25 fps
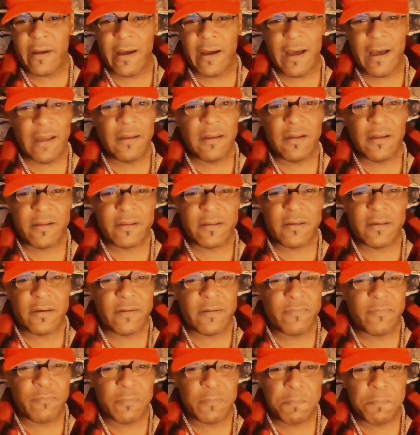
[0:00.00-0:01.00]
I looked at
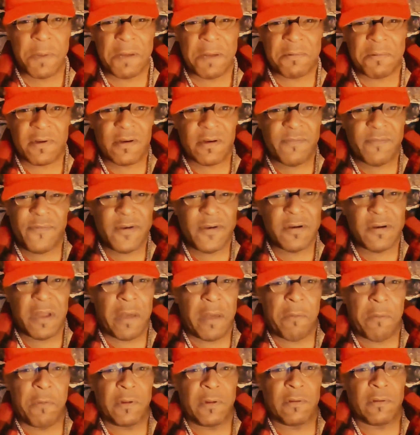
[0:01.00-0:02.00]
the public defender
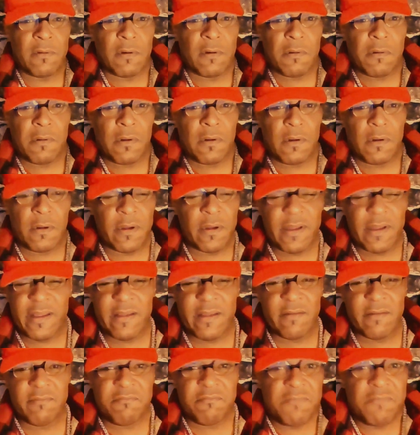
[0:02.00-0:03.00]
like,
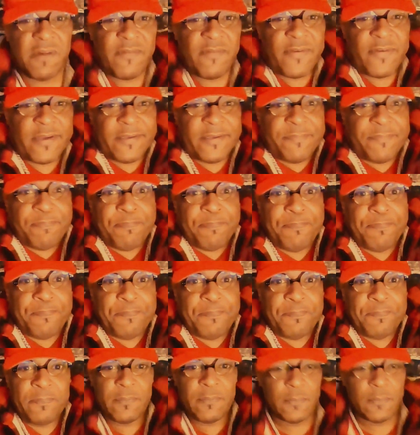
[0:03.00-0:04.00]
and motherfuckers
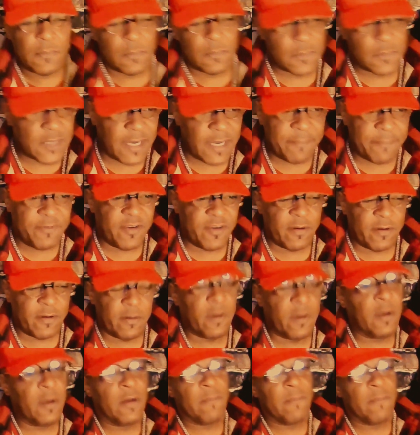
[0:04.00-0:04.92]
type shit.